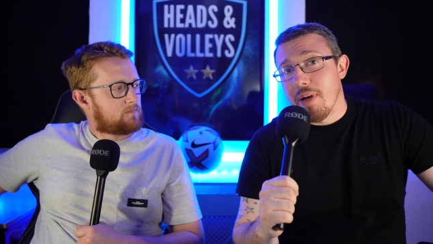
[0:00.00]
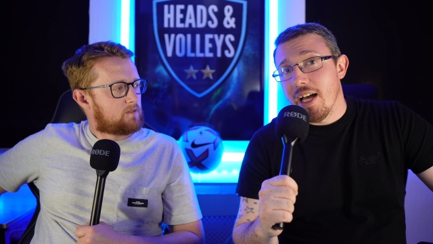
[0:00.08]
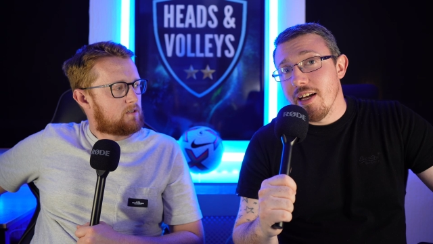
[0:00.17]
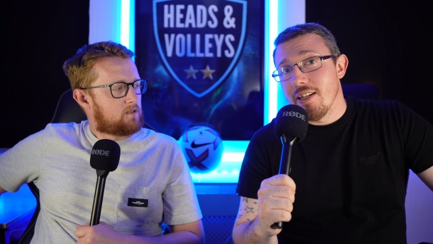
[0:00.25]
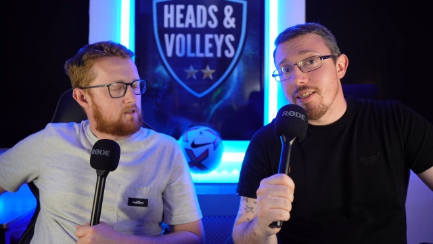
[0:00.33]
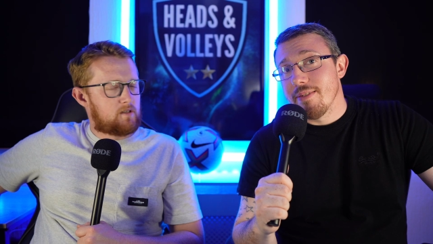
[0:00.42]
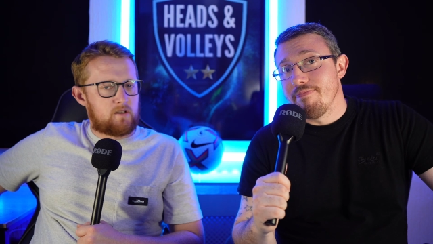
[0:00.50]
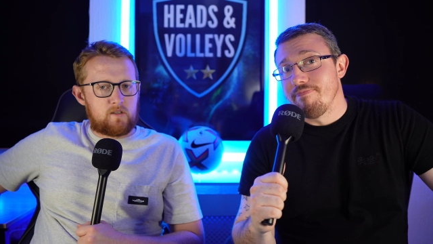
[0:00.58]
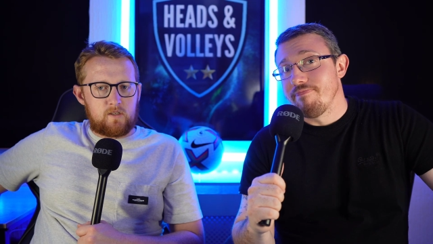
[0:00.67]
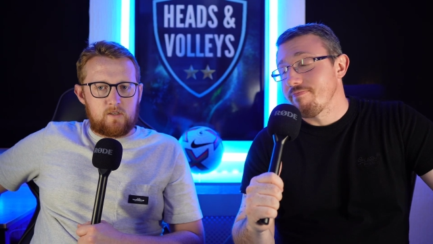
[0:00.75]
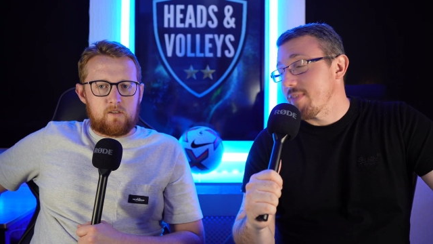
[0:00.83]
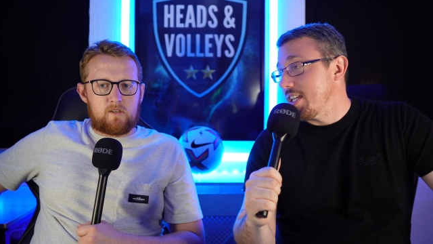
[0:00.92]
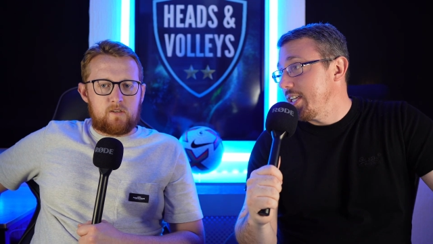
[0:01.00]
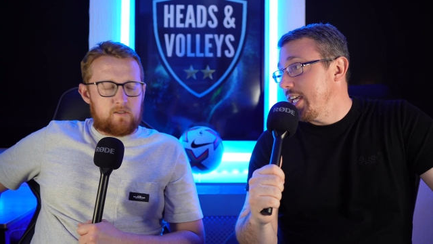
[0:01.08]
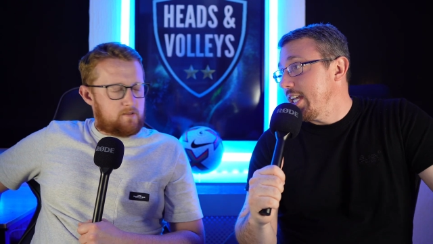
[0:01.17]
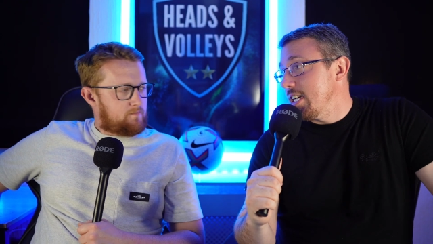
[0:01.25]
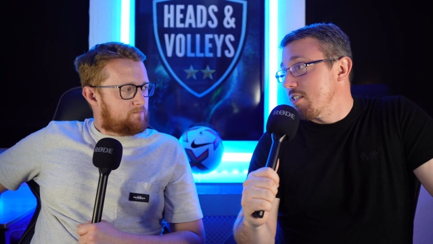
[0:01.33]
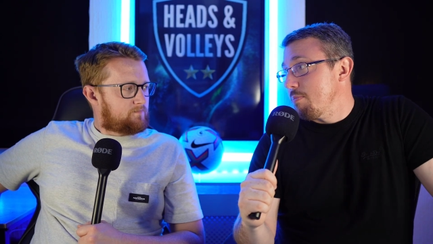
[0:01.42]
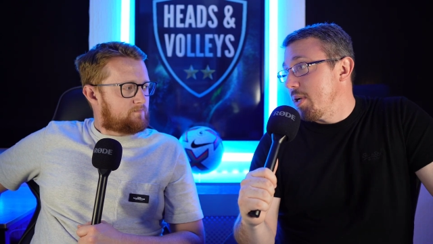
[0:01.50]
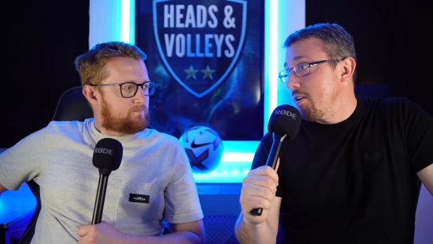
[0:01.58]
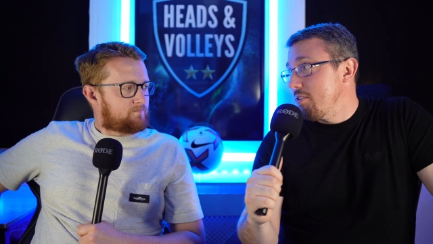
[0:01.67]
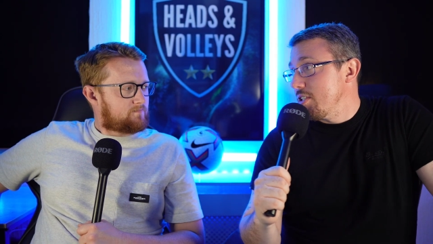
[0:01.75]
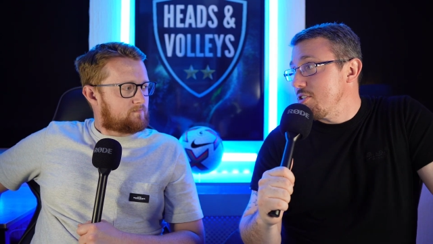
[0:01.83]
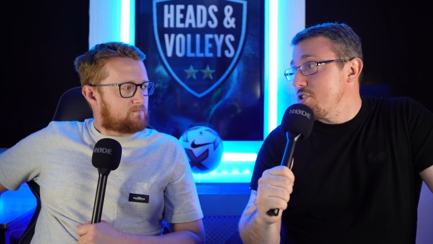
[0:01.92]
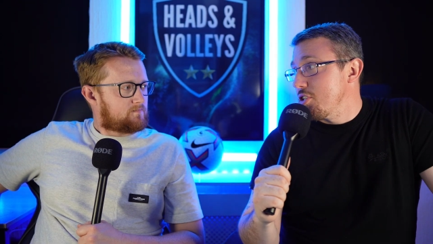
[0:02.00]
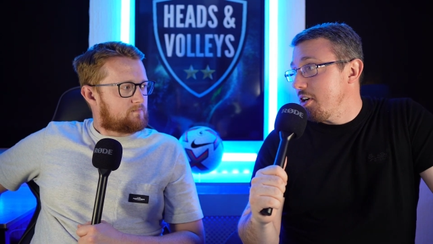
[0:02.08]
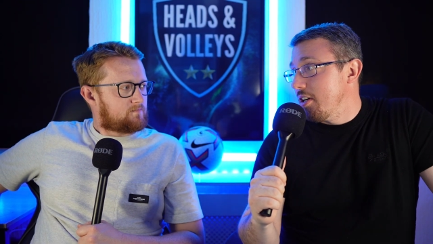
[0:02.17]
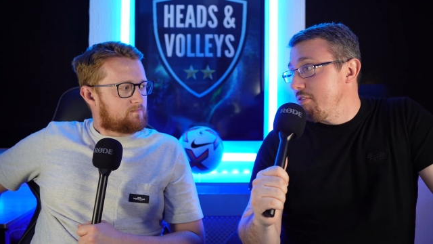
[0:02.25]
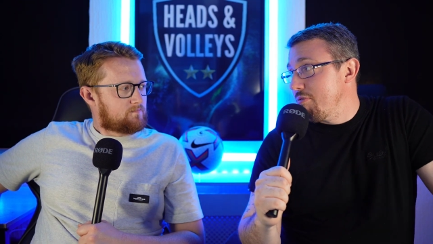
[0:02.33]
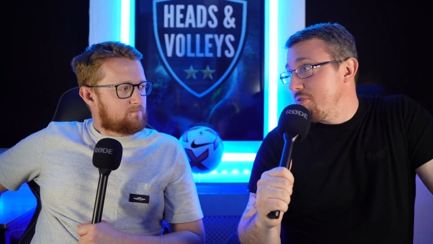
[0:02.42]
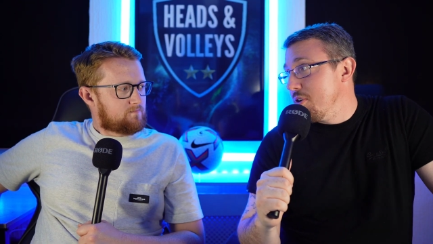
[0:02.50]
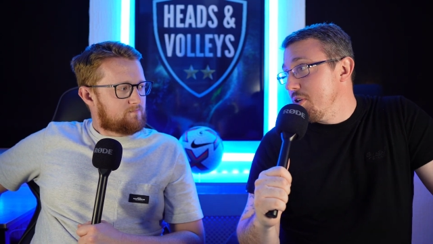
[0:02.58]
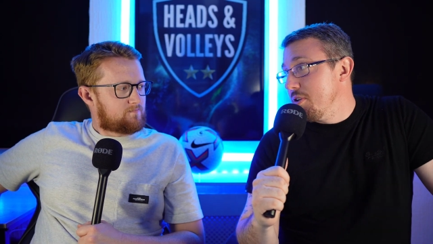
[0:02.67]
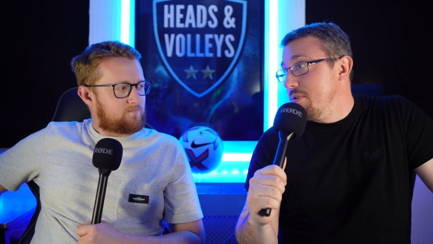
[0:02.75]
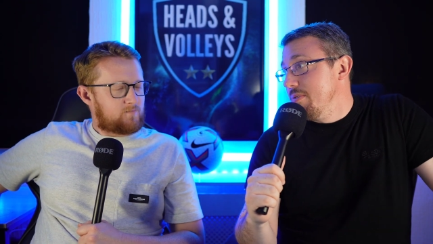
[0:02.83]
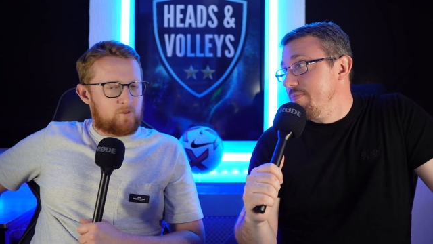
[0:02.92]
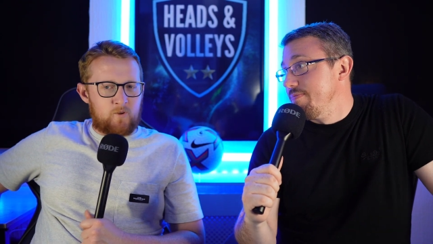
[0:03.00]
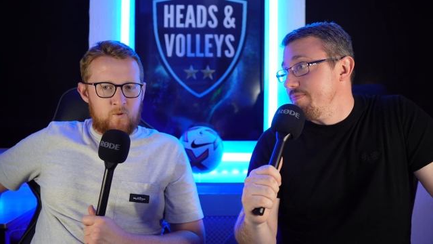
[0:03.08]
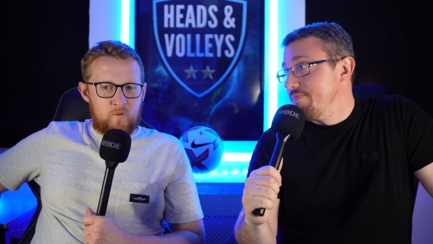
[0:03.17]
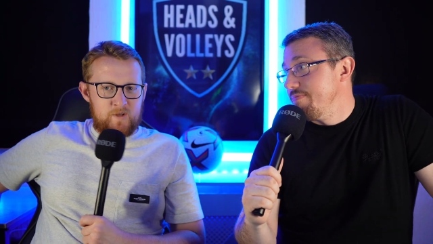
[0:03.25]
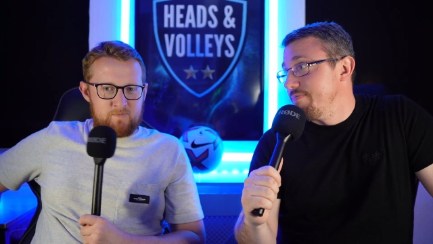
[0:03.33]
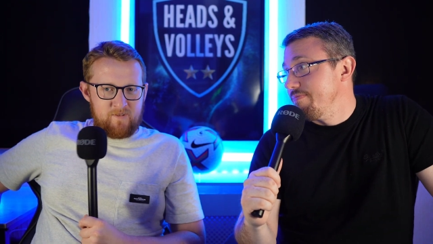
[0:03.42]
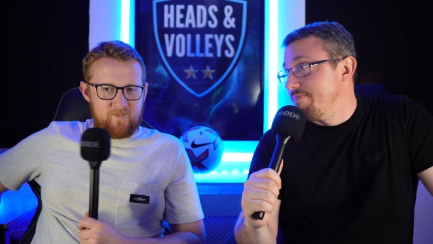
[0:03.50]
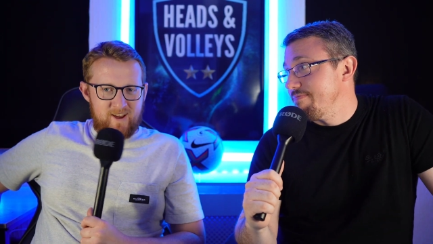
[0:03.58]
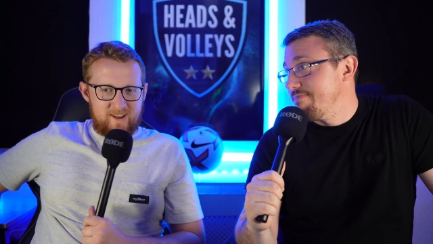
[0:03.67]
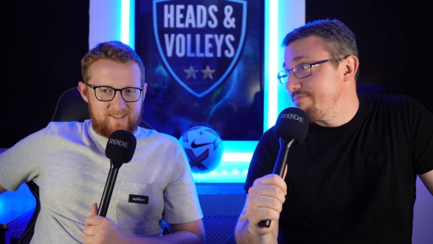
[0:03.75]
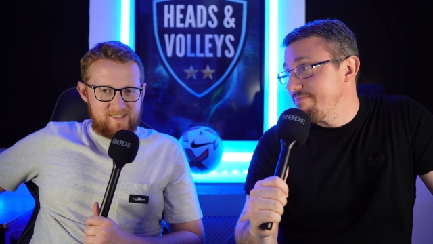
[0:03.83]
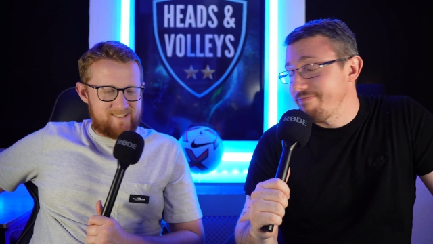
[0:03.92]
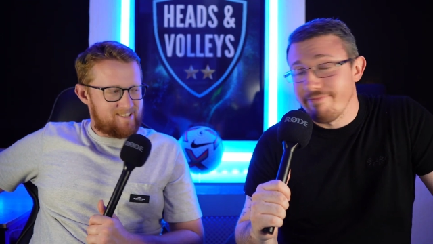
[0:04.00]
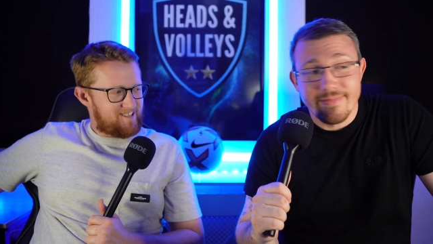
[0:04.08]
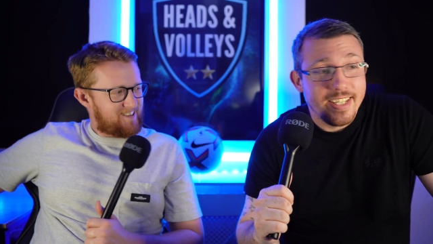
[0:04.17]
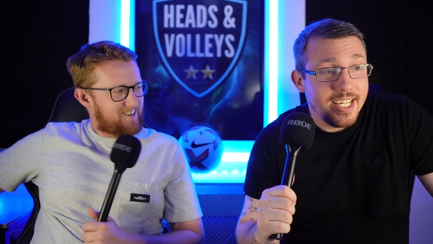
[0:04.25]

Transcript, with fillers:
Speaker 1: mattered. The inexperience shined through. Always been rehearsing this, hasn't